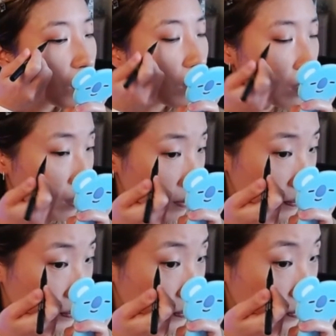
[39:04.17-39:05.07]

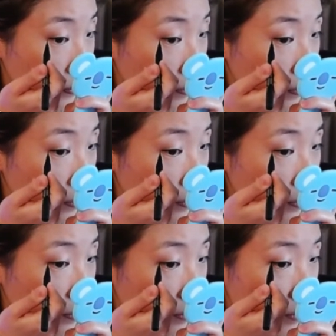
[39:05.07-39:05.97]
Um,
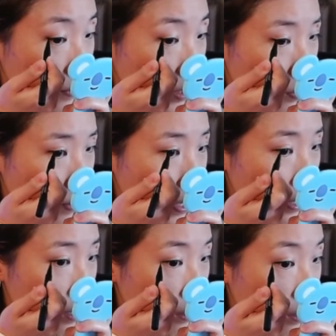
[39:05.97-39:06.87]

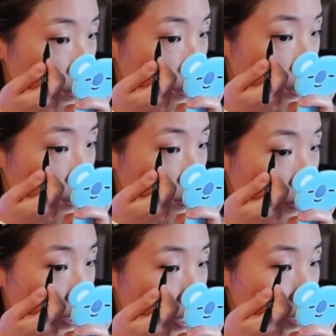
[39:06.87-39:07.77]
why?
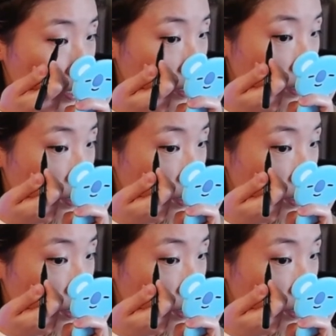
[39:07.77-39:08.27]
Why are you asking?